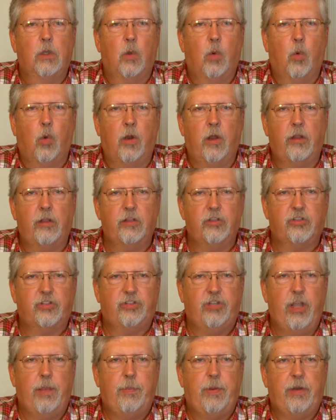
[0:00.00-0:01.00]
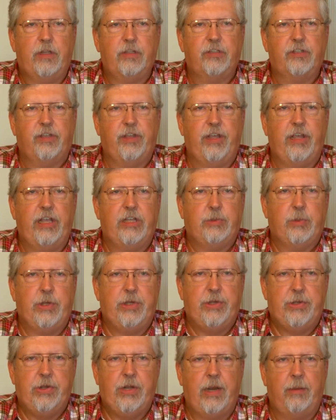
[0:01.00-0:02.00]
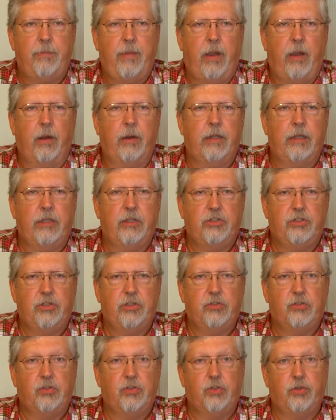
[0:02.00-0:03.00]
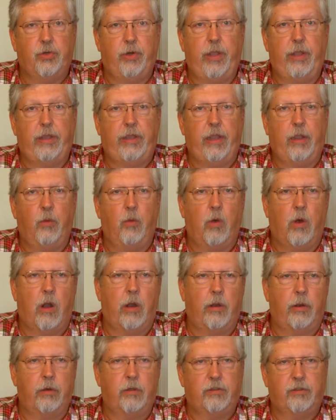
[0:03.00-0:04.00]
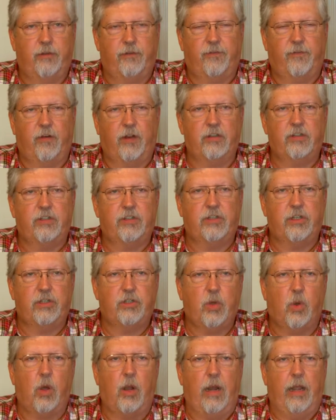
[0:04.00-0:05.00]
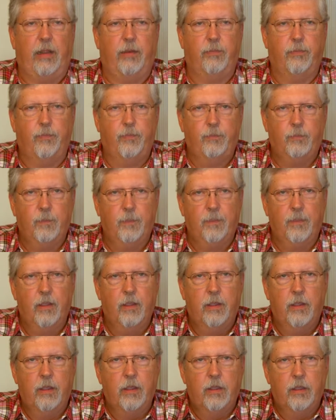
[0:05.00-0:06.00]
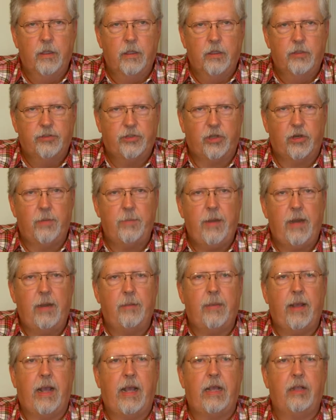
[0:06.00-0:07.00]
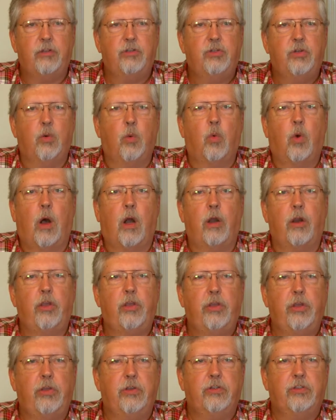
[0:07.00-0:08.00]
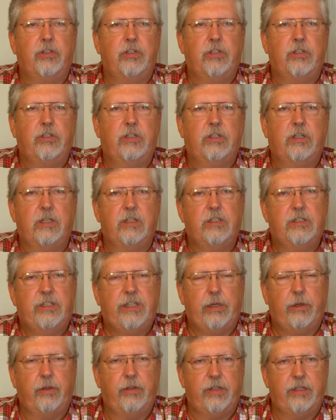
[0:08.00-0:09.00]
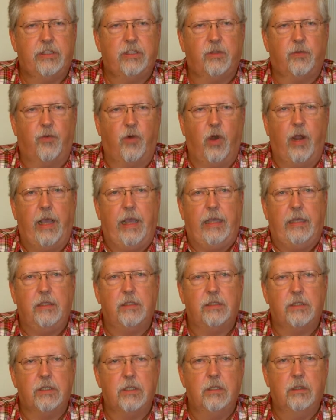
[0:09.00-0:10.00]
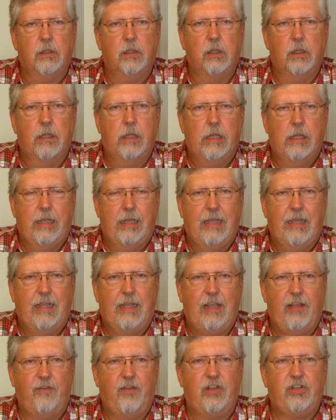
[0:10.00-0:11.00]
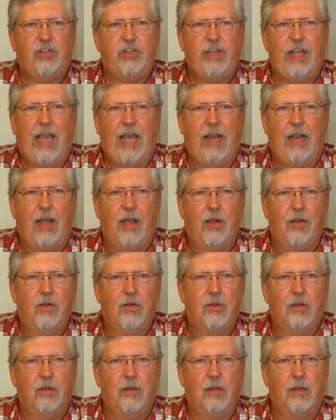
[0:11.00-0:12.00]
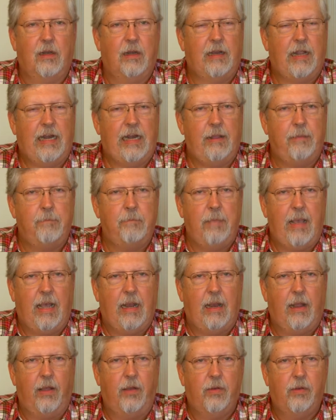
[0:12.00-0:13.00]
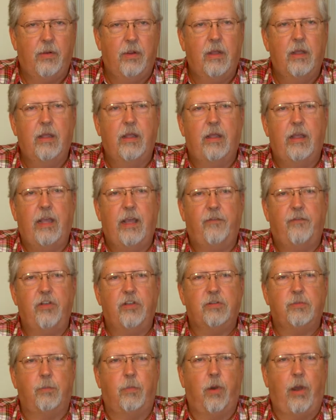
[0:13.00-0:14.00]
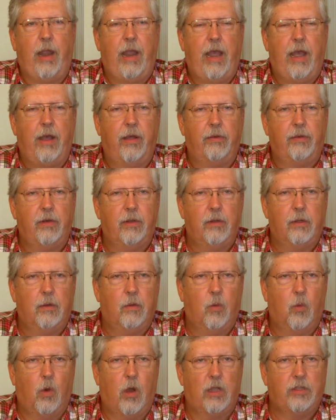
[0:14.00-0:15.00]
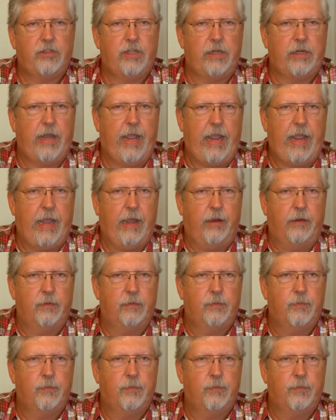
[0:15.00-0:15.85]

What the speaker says: One of the stupidest things we do in America is use drinking water to flush the toilet. So to minimize your water usage, consider this phrase. If it's yellow, let it mellow. If it's brown, wash it down.